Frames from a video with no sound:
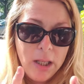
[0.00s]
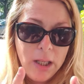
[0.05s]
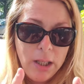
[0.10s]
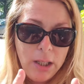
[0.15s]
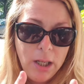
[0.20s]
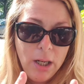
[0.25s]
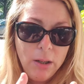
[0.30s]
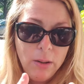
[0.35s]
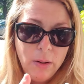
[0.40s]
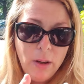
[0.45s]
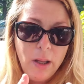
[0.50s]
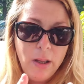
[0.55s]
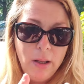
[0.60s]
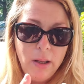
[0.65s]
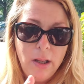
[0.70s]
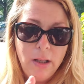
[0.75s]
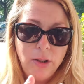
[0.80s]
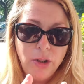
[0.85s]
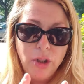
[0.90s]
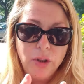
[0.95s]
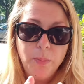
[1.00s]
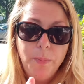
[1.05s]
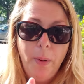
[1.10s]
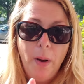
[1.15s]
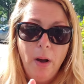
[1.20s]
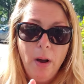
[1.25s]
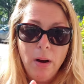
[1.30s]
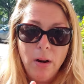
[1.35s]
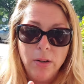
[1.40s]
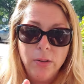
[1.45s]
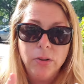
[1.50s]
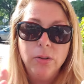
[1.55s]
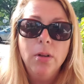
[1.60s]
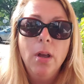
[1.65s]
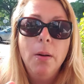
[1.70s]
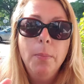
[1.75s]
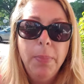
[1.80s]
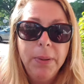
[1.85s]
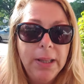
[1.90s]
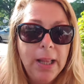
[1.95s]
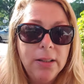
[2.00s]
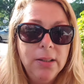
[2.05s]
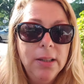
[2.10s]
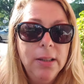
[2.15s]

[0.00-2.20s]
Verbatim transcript: you know, in just bars. But